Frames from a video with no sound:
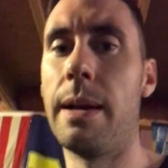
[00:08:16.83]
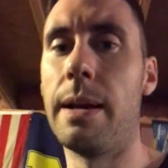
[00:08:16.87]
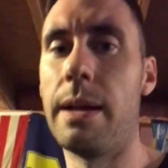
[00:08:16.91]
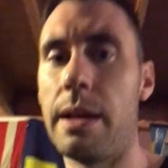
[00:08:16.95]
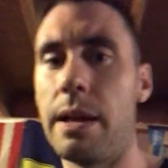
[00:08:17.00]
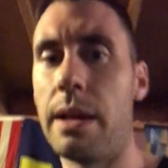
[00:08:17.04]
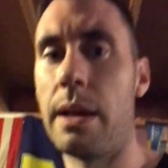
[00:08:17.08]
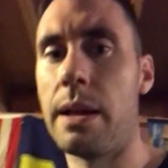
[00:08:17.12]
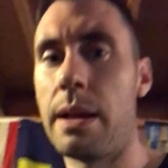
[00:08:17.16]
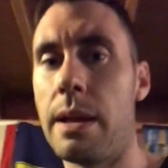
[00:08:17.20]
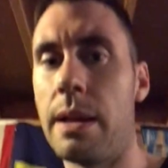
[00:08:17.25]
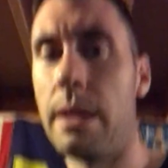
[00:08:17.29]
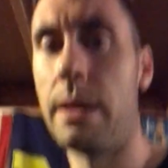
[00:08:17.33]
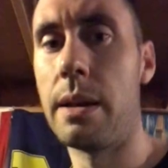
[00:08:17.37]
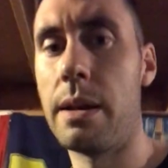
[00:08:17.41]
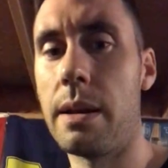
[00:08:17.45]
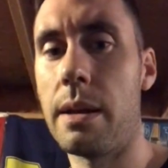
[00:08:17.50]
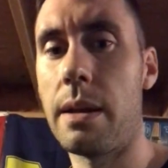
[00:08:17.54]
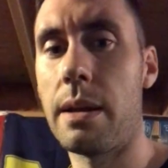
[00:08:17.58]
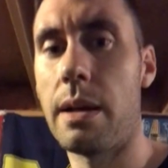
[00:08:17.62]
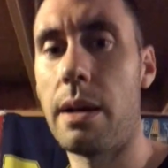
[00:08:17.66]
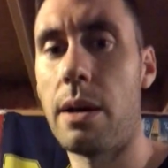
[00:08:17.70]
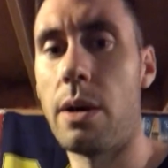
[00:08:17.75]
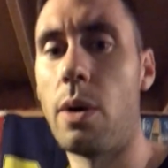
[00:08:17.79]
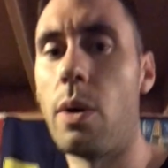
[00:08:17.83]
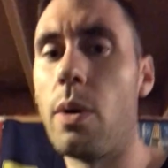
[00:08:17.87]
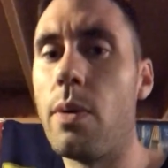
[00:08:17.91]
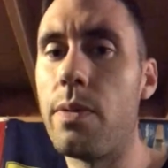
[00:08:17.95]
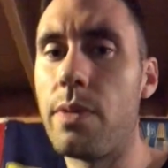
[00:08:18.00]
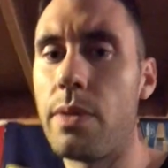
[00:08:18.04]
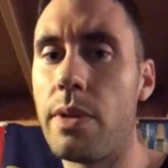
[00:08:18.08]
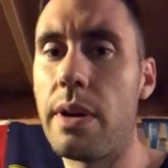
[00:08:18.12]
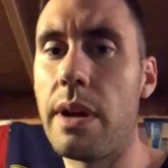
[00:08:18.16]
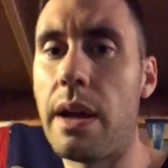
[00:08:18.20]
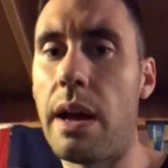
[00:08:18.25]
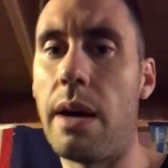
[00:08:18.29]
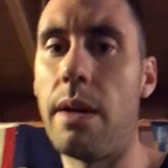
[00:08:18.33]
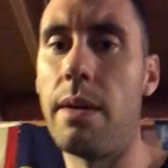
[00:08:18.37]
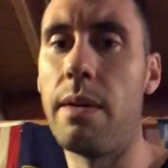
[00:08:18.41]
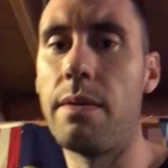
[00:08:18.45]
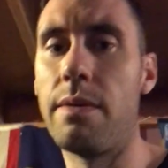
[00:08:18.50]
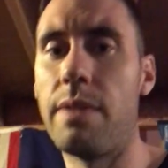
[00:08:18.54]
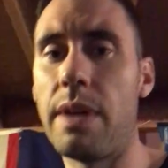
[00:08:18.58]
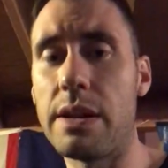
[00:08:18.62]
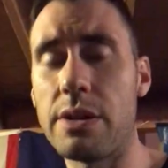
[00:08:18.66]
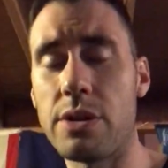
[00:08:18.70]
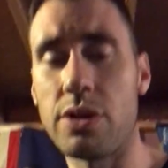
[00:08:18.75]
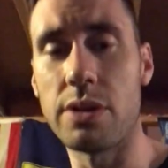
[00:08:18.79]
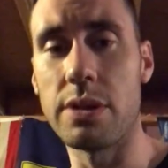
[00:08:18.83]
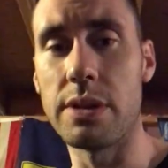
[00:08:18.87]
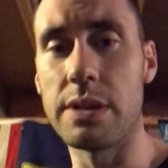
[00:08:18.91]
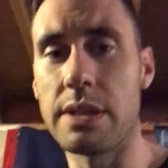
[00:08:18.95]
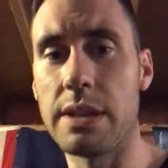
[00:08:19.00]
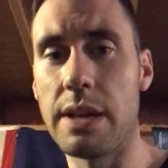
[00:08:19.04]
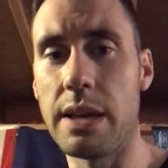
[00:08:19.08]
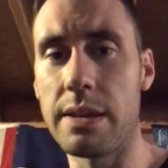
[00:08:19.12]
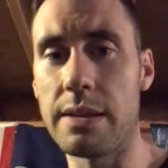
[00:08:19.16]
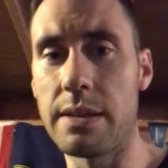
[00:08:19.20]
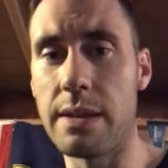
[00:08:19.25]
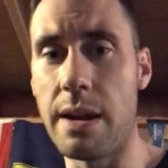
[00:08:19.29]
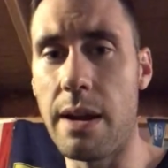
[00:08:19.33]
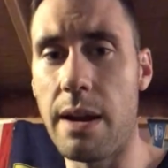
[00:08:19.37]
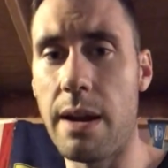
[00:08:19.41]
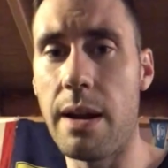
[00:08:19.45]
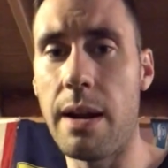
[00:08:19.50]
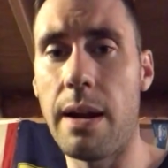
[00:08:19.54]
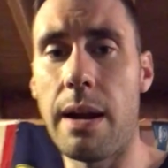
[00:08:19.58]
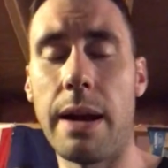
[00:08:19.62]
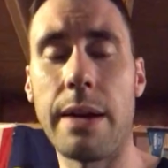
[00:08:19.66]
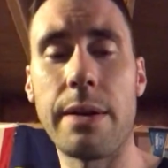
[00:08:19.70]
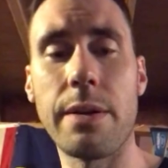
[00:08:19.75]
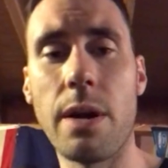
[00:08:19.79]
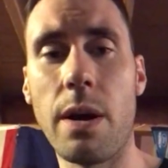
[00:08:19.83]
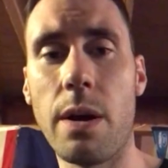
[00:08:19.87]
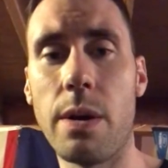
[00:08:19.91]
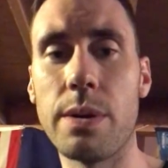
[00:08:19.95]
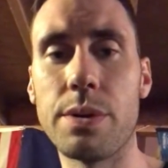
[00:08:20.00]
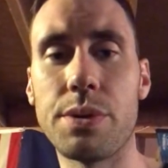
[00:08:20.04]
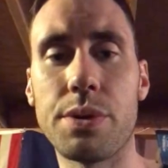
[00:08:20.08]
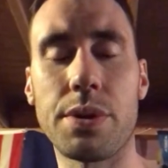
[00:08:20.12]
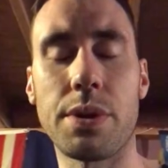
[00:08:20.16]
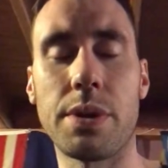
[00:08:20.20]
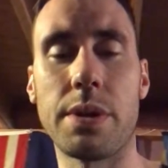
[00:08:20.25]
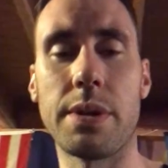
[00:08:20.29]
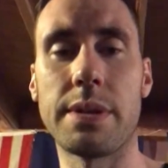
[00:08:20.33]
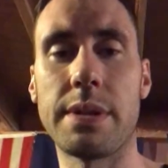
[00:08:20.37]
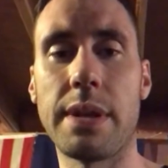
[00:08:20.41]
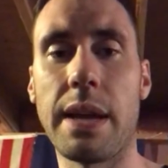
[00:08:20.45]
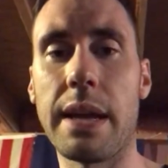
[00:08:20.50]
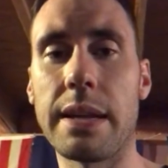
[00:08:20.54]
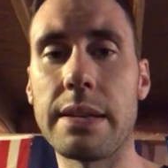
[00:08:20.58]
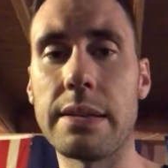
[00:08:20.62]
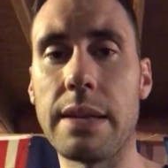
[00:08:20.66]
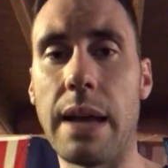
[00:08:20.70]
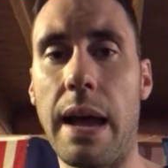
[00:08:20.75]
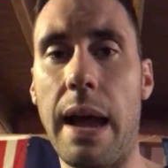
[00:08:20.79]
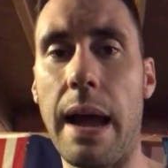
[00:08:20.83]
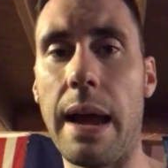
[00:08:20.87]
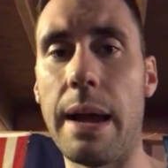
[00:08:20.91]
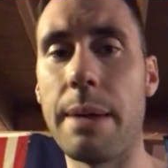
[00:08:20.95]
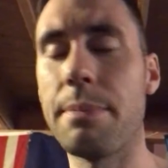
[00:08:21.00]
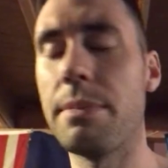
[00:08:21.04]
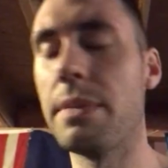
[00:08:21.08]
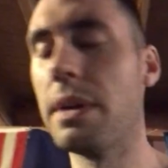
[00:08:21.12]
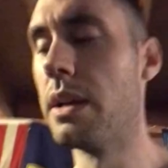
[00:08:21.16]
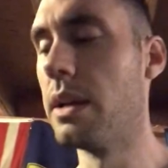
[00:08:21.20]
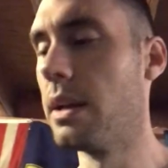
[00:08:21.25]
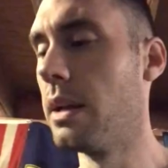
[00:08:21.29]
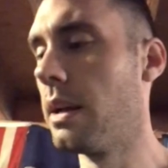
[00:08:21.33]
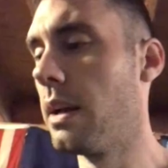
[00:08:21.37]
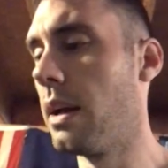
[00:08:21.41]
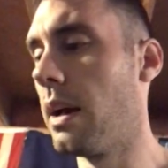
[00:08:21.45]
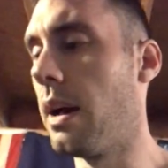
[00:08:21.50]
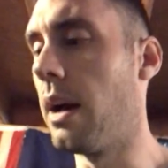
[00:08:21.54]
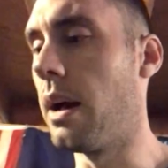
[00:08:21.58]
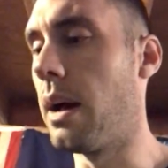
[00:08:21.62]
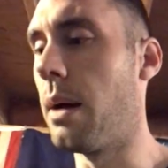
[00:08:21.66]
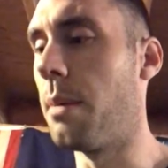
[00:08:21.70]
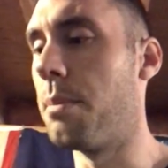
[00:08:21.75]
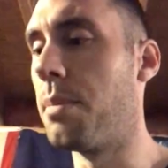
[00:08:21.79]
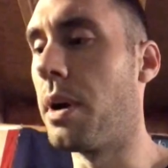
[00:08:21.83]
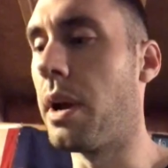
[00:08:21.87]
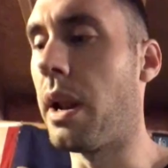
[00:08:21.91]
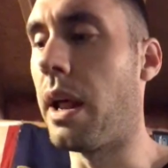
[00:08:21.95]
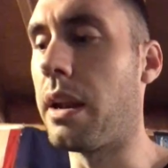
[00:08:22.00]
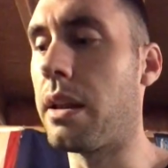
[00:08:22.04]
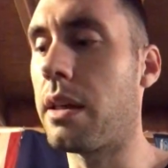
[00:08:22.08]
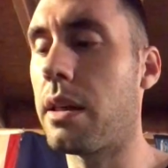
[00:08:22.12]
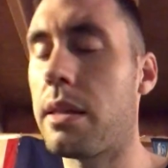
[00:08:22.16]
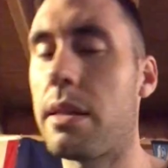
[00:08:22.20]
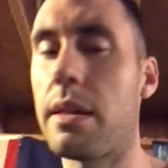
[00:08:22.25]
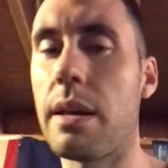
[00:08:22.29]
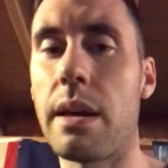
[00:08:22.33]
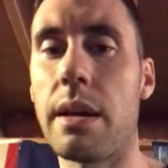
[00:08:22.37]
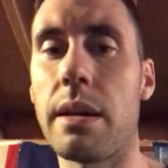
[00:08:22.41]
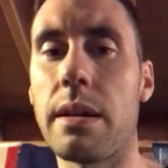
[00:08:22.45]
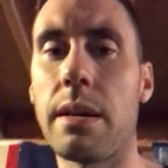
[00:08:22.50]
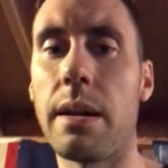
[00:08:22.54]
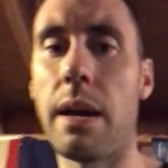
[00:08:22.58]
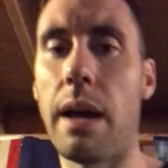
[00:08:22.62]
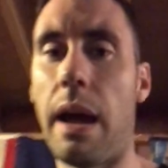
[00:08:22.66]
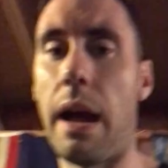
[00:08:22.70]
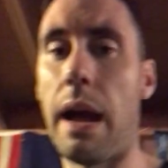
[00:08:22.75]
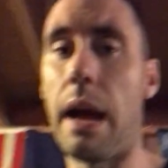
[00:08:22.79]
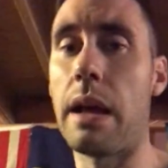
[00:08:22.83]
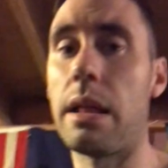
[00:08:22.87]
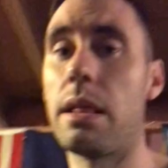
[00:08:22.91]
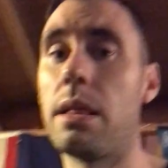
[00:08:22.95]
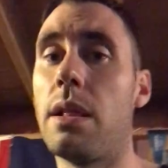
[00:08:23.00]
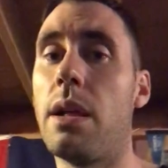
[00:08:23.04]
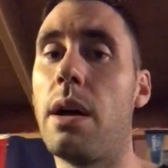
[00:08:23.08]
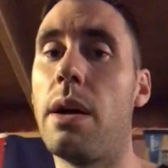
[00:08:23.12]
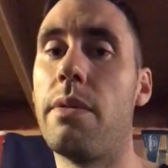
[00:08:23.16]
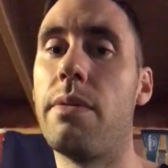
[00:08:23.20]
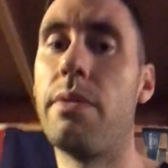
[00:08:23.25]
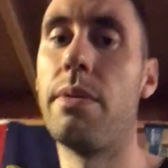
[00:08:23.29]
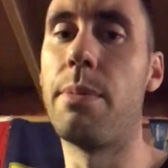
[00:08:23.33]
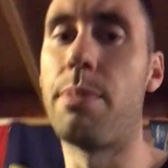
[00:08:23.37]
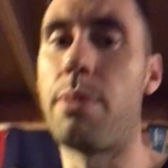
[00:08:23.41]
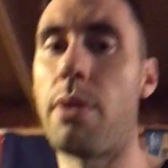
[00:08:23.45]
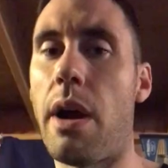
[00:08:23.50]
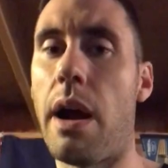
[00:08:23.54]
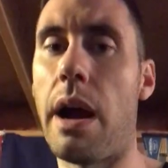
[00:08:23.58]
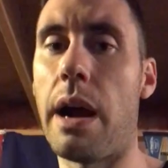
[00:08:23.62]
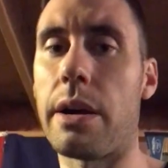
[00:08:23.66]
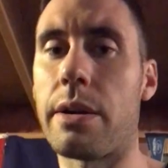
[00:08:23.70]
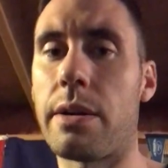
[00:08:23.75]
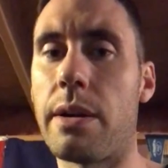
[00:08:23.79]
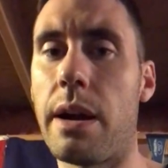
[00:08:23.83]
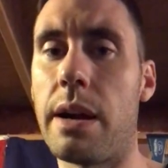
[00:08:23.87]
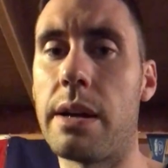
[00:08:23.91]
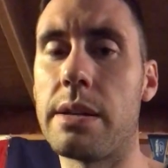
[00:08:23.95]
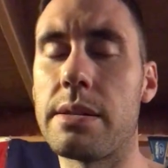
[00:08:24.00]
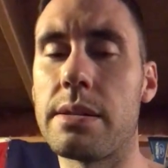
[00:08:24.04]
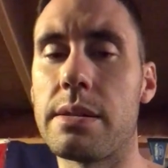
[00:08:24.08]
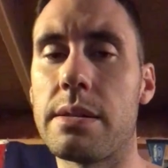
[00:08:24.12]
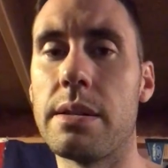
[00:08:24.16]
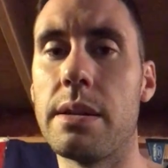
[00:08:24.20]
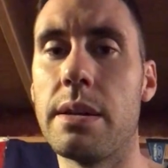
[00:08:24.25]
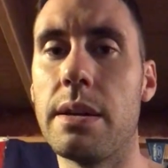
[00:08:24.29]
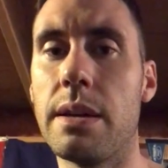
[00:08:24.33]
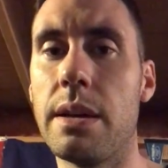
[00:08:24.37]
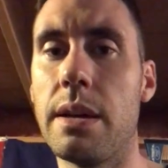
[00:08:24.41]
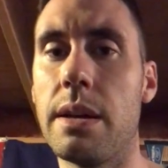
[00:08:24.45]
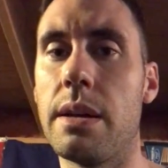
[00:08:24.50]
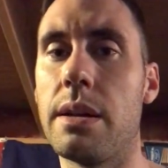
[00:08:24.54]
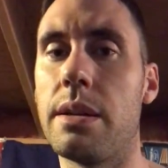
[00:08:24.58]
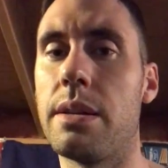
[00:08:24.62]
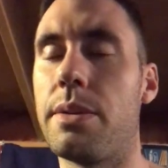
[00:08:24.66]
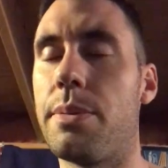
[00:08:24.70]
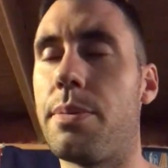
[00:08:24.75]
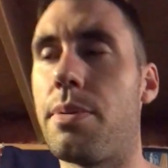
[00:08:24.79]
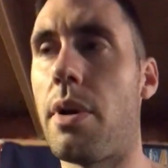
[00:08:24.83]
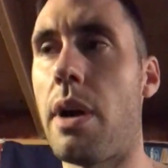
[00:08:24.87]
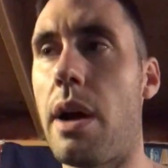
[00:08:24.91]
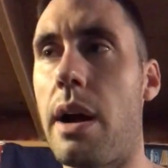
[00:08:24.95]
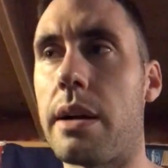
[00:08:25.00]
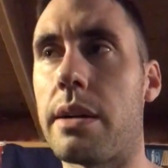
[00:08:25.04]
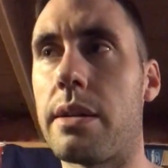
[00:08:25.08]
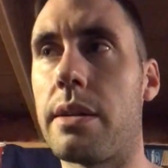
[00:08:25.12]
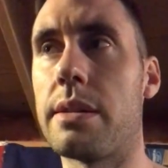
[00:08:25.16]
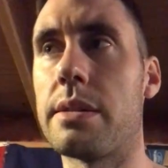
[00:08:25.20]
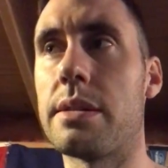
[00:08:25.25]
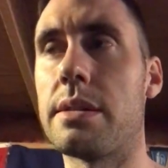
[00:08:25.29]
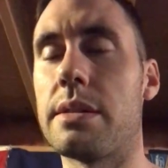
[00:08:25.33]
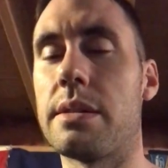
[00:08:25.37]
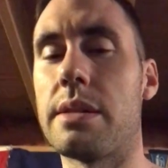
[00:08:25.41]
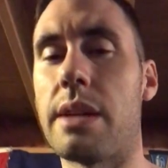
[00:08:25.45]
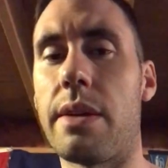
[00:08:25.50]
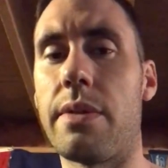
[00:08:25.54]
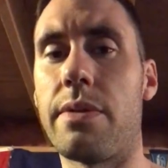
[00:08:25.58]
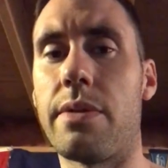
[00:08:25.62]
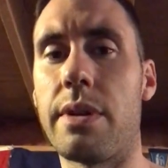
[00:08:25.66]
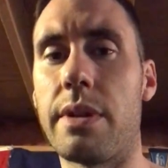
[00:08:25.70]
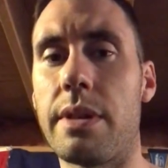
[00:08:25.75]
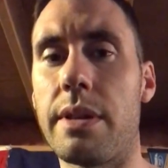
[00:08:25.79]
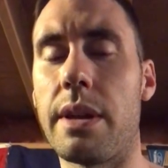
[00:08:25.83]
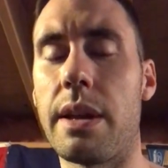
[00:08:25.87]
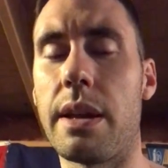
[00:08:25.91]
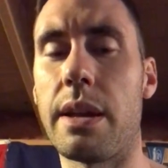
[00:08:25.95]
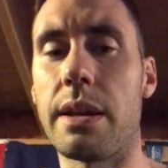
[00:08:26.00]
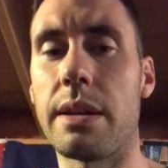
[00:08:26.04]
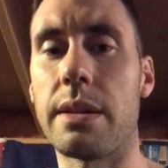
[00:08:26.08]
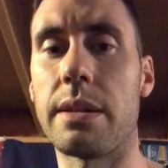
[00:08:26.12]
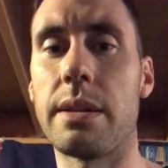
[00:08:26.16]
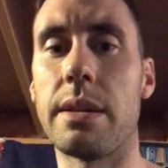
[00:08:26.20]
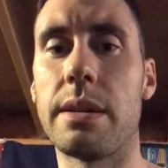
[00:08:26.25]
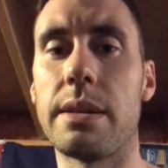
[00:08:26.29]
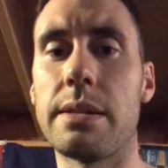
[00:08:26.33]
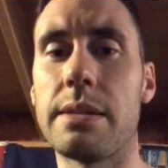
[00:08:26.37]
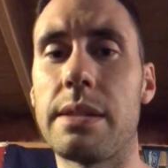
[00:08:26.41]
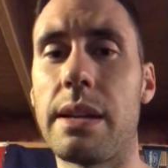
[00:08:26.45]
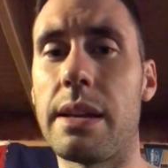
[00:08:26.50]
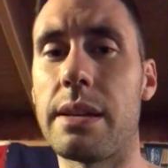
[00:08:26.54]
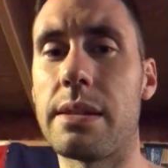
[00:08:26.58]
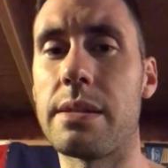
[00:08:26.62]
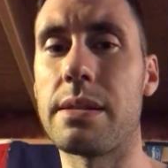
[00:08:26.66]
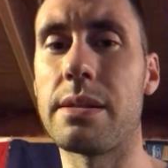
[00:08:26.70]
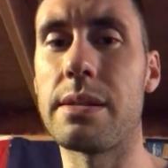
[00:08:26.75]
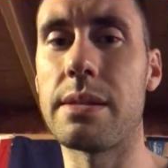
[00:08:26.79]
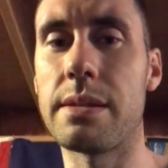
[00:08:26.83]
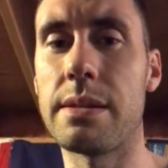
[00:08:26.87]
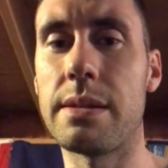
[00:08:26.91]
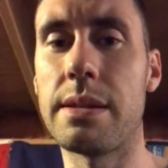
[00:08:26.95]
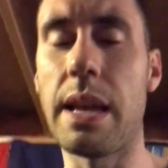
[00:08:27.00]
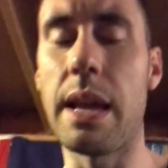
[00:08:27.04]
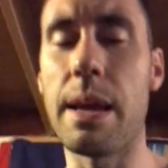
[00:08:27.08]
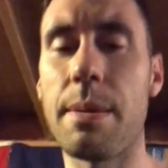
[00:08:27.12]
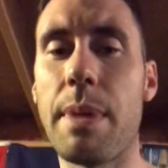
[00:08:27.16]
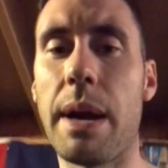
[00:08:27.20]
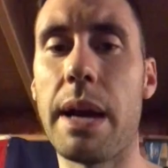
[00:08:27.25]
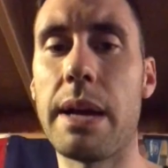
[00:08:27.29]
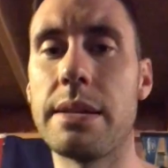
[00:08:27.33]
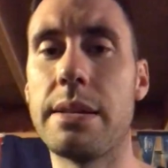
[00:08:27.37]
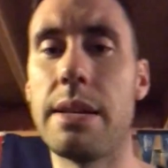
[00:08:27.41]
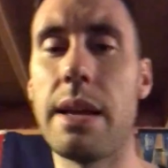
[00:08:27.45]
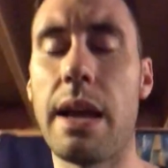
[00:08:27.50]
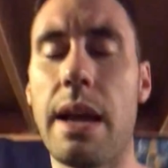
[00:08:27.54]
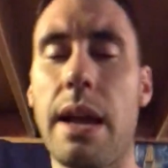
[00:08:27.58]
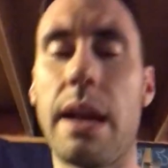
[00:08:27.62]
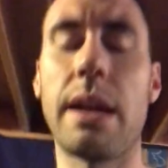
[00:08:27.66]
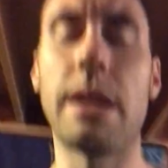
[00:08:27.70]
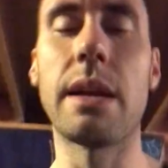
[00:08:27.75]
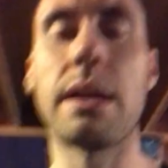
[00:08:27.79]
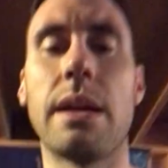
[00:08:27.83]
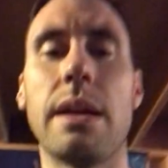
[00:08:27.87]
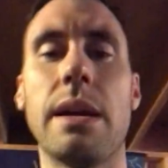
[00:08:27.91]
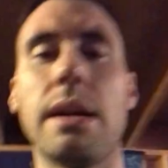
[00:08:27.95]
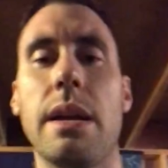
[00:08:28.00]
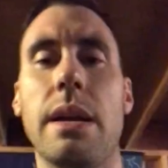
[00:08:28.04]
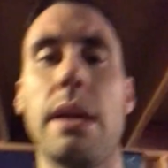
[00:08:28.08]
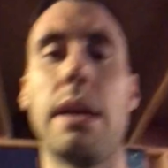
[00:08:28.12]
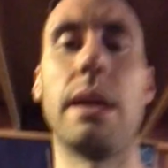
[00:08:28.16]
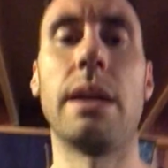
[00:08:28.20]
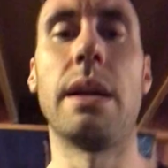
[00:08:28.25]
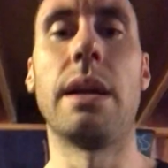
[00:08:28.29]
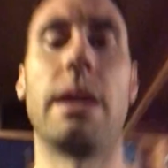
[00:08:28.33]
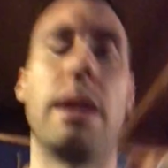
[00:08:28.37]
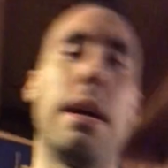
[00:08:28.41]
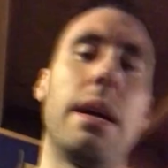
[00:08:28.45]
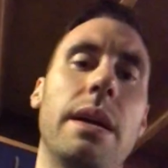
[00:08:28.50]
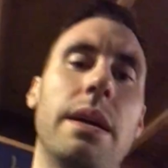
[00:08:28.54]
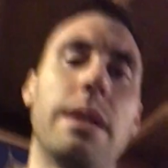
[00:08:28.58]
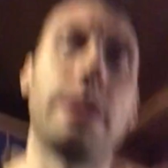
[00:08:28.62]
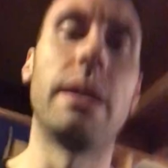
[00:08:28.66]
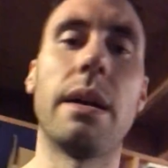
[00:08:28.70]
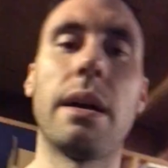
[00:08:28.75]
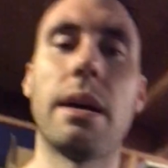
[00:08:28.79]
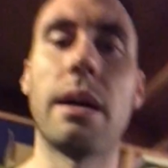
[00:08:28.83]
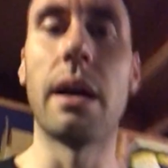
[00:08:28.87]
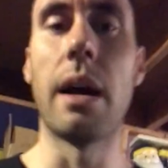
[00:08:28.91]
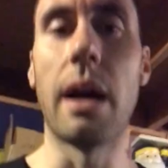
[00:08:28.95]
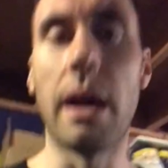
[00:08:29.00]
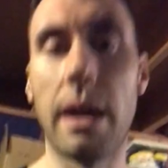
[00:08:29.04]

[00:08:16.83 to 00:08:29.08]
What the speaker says: and hopefully I'll eventually get there. I know it's gonna take time, but anything, I love the progress. The progress is everything. It takes day by day. And